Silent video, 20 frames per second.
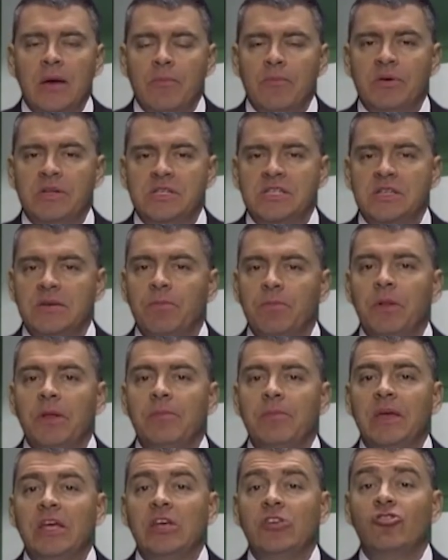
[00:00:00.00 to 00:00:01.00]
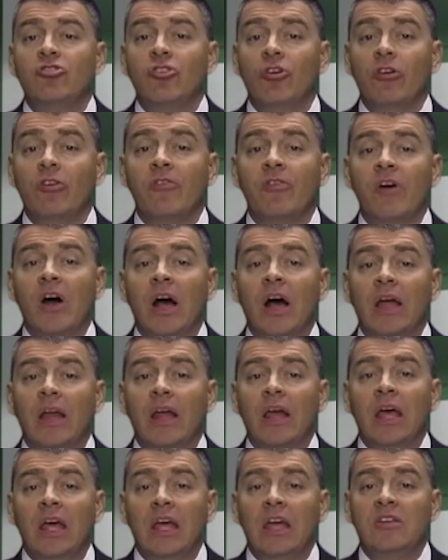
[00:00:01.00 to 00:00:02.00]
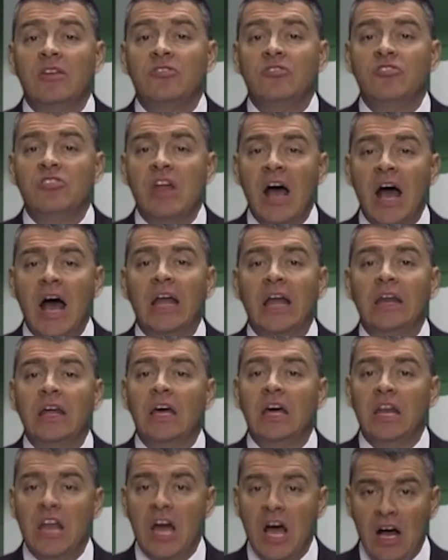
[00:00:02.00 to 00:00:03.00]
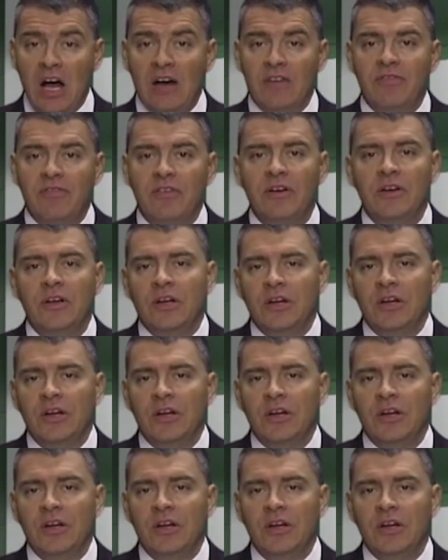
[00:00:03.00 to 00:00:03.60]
but simply being certified is not enough